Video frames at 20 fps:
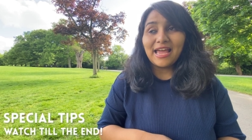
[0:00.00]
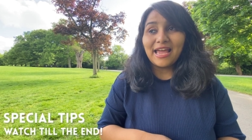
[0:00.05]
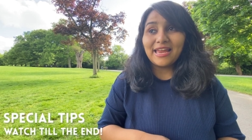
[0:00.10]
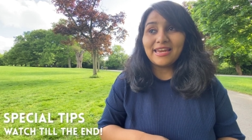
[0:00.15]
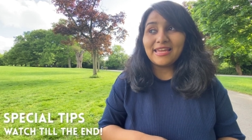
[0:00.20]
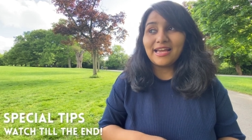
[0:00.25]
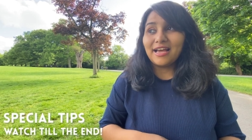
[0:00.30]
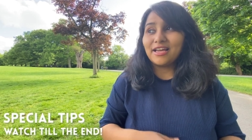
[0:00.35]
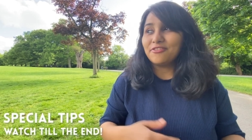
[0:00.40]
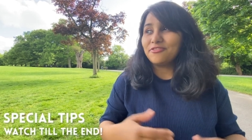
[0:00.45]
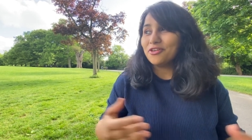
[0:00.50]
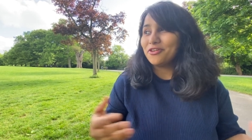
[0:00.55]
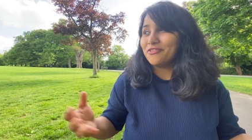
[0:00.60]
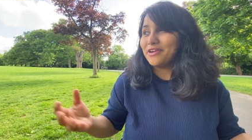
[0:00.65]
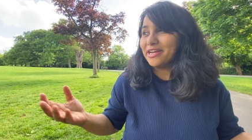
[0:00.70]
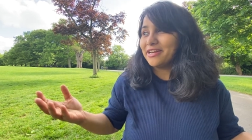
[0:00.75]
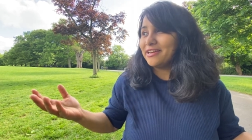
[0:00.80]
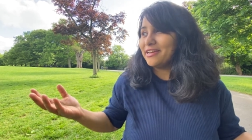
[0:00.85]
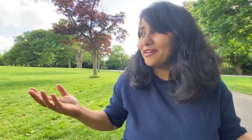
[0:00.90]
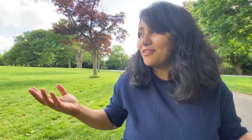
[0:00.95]
And yeah, if you're
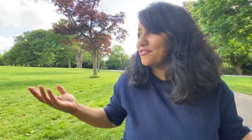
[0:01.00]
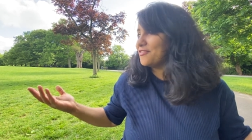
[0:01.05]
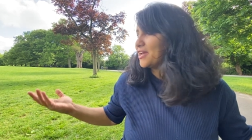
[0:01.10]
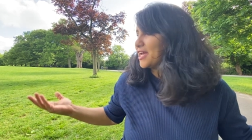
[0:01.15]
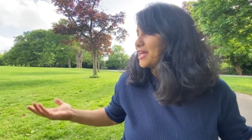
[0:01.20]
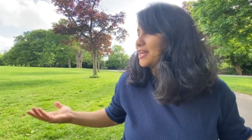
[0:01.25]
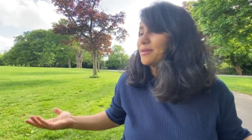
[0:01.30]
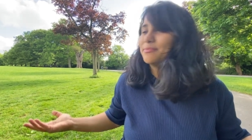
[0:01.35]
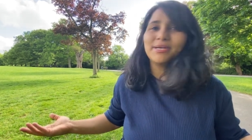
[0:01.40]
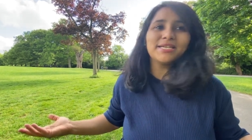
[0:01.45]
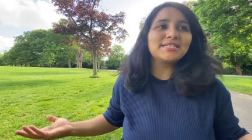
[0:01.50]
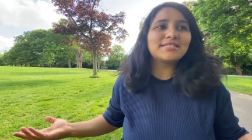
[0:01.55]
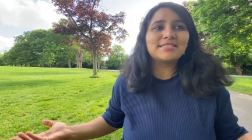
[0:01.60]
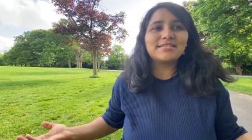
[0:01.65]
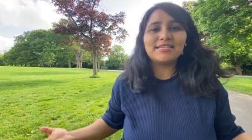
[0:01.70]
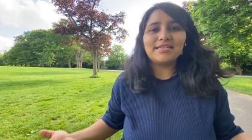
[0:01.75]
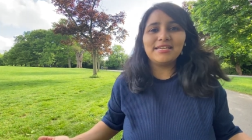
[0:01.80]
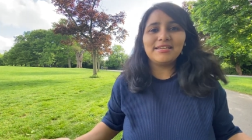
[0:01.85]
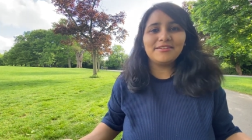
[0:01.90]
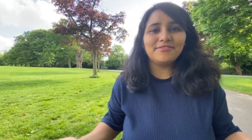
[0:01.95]
wondering where am I
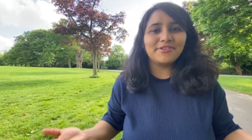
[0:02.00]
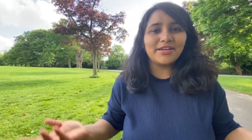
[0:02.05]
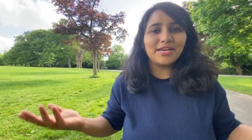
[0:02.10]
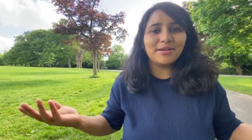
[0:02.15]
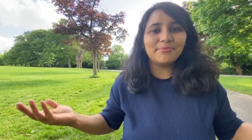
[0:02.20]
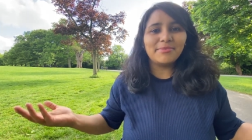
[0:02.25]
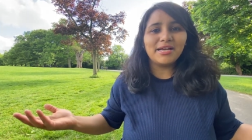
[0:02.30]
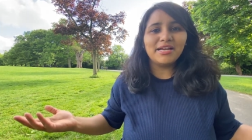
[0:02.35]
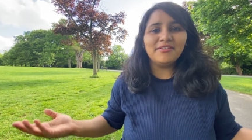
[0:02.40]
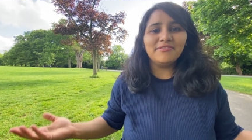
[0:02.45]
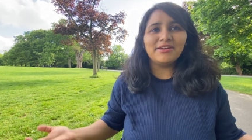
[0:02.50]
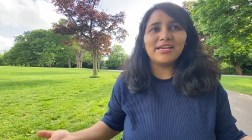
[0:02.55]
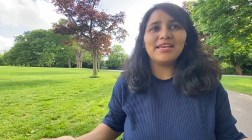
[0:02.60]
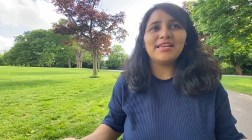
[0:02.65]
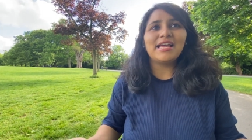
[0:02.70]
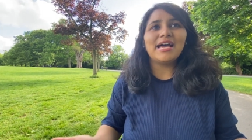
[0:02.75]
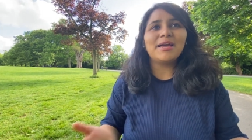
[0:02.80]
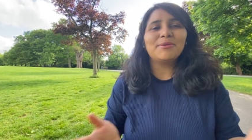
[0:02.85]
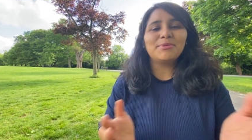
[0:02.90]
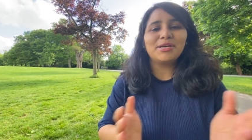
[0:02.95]
sitting, where am I?
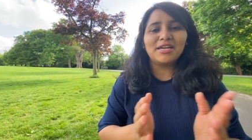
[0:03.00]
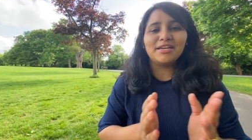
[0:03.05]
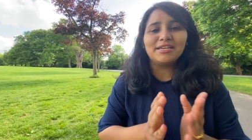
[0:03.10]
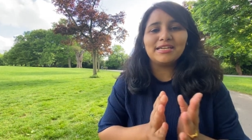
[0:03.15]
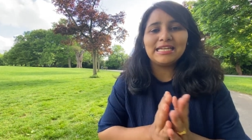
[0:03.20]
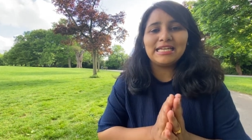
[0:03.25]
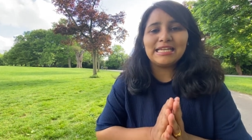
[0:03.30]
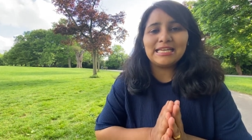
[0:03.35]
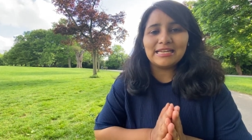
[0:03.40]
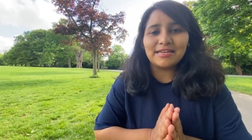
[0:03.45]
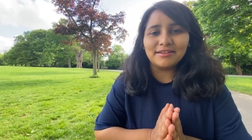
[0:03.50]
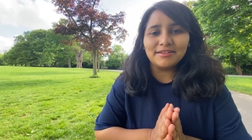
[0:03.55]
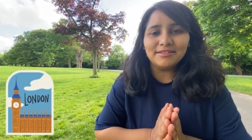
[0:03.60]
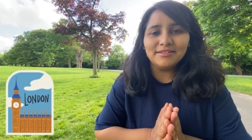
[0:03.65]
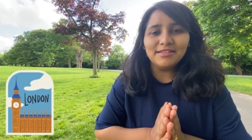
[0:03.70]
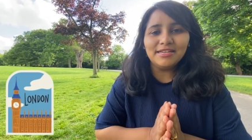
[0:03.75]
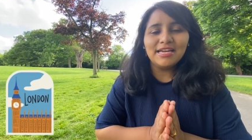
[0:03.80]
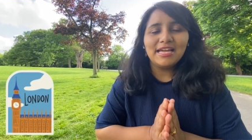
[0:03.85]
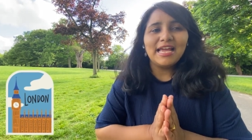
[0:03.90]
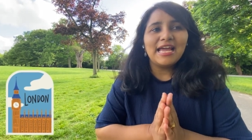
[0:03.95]
Well, I'm currently in
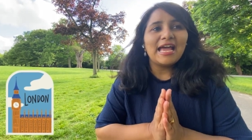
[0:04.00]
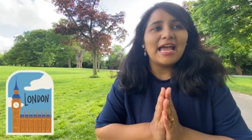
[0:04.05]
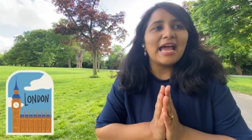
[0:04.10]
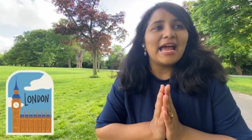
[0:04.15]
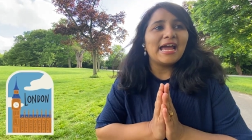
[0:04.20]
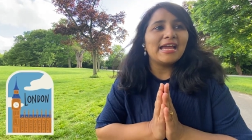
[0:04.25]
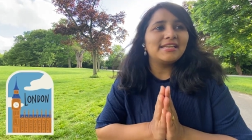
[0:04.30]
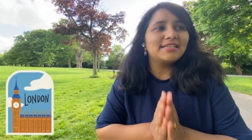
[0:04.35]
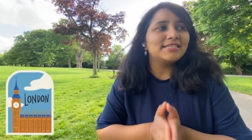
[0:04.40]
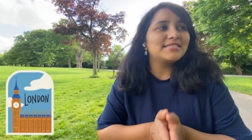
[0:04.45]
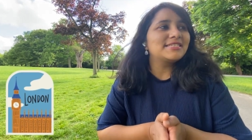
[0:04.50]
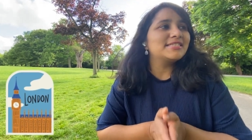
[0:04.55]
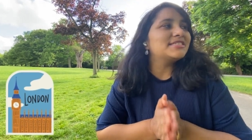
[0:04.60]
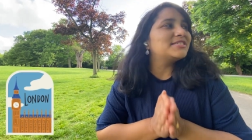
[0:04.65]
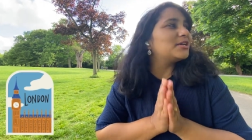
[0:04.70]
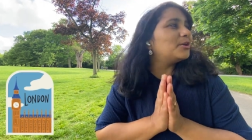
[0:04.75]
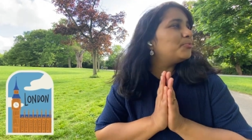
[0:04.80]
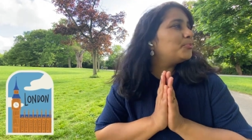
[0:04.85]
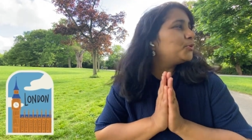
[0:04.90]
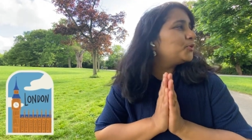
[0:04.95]
London and this
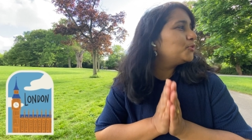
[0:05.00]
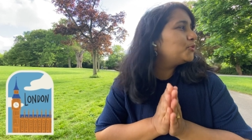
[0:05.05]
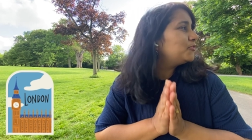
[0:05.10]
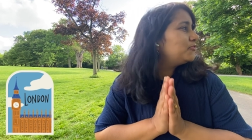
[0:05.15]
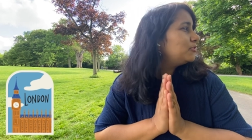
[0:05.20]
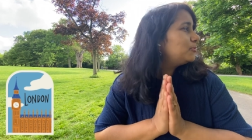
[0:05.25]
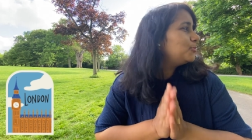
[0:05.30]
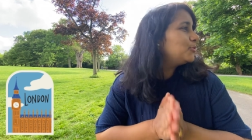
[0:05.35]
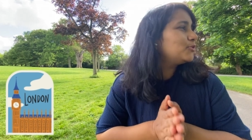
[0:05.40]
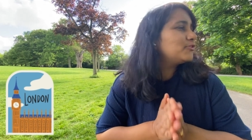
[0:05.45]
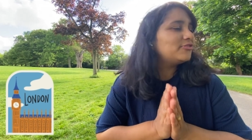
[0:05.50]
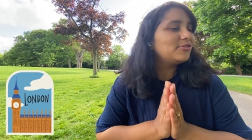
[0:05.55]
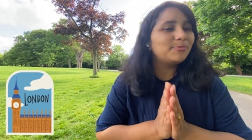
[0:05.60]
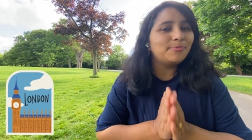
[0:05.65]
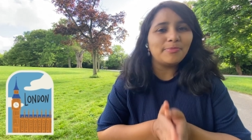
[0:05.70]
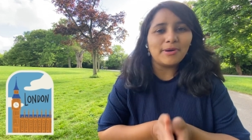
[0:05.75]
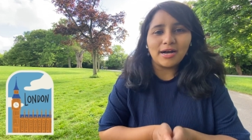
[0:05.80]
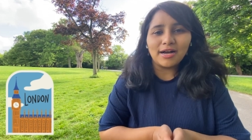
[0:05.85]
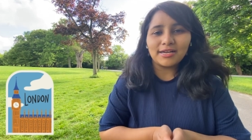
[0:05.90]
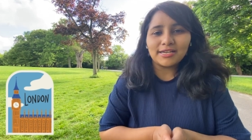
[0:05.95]
is a beautiful, beautiful
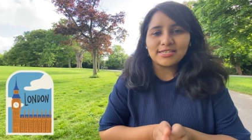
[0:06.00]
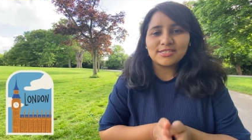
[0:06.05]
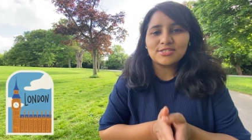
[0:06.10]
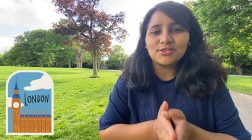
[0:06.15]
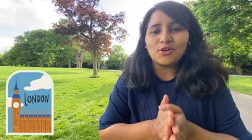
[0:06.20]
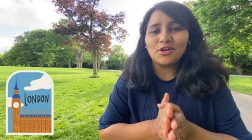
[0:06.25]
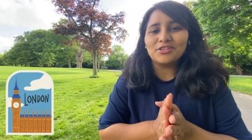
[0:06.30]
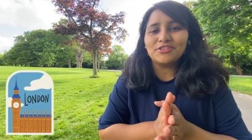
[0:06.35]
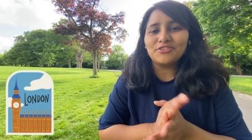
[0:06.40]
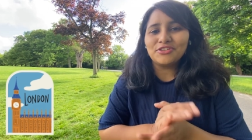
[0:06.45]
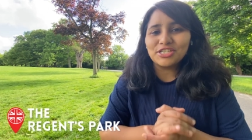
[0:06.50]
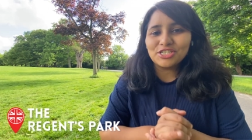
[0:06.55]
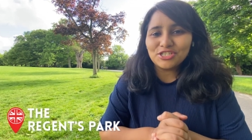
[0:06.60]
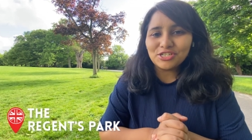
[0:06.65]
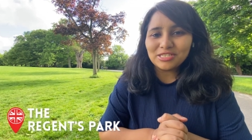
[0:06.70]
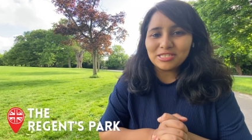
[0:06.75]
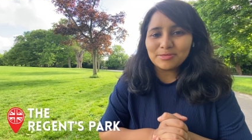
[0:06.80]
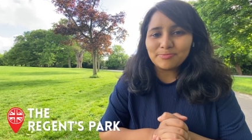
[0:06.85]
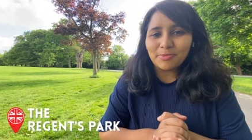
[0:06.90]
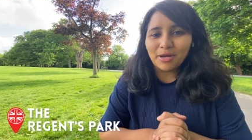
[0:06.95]
park. It's called the
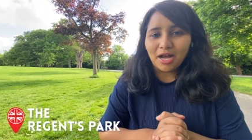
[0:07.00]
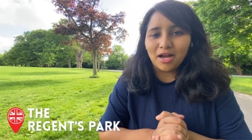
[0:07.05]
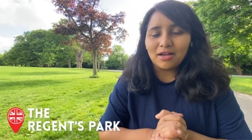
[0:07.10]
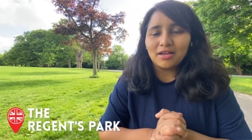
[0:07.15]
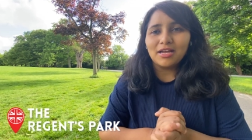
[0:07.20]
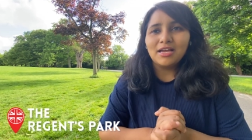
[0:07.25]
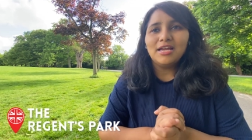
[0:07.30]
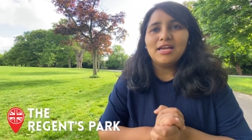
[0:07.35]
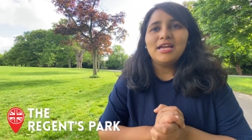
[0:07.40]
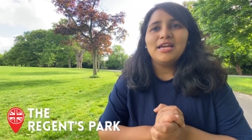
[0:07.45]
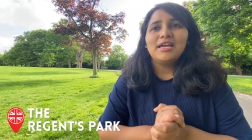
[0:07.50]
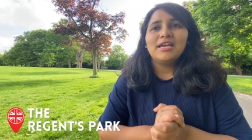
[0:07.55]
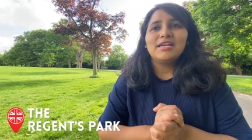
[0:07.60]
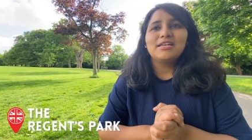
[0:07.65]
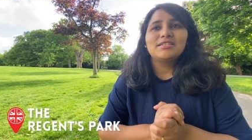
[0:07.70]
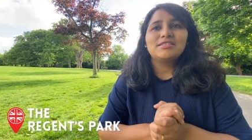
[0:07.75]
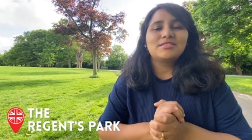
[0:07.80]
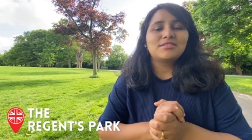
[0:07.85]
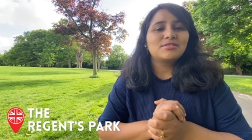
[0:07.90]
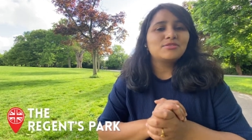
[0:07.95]
Regent's Park.
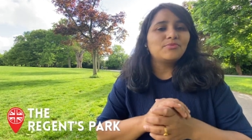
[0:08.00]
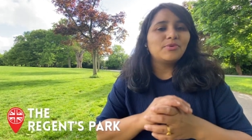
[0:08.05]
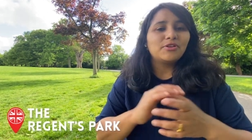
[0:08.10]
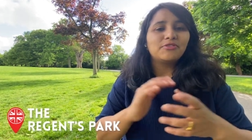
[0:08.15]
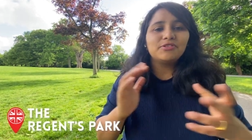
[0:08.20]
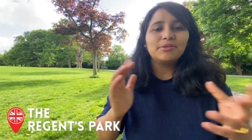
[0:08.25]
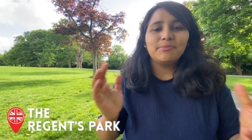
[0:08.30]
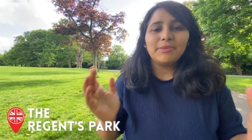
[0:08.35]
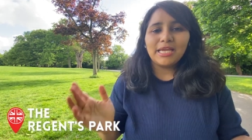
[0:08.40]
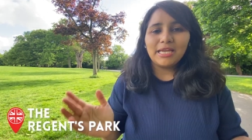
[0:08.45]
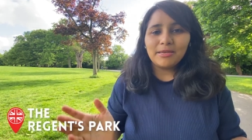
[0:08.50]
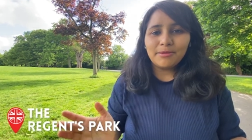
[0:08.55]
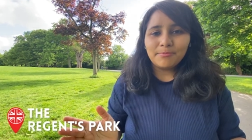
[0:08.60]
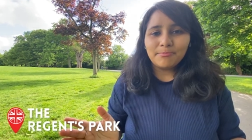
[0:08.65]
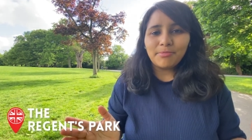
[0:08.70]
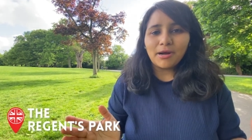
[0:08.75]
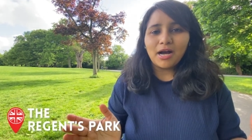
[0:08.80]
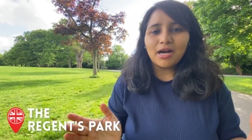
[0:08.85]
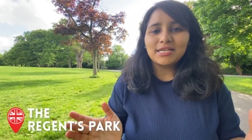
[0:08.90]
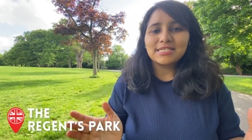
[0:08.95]
It's one of the main
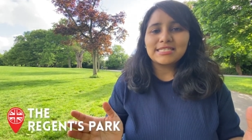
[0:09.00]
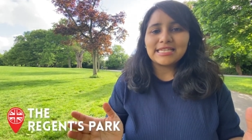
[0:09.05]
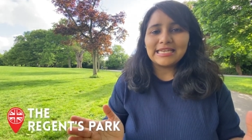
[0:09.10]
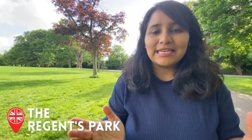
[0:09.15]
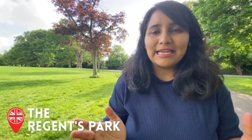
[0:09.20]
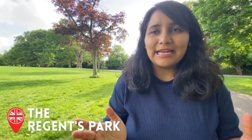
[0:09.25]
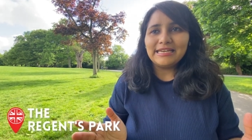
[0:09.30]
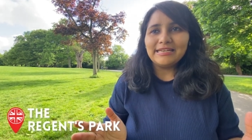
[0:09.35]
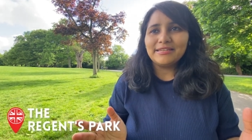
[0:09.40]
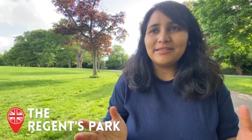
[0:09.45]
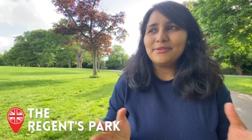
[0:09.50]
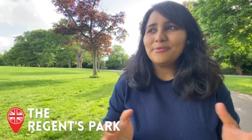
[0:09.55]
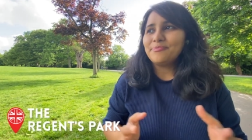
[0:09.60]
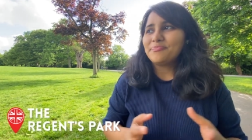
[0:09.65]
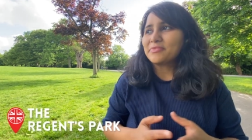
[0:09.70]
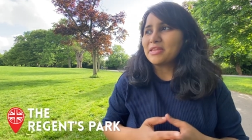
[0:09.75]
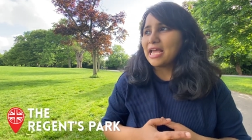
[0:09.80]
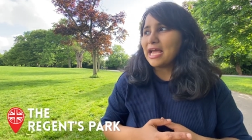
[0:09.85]
parks in London.